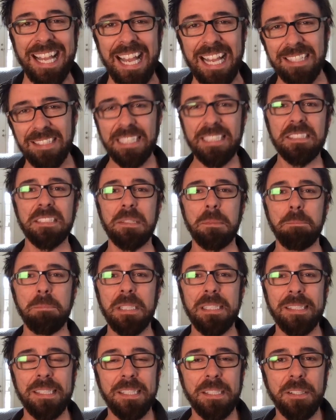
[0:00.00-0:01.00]
at least 1
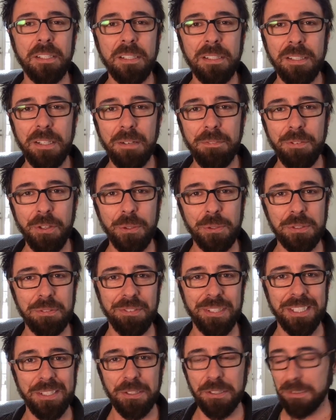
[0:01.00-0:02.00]
million of those
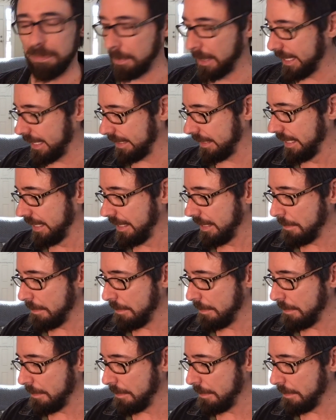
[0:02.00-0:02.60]
videos by the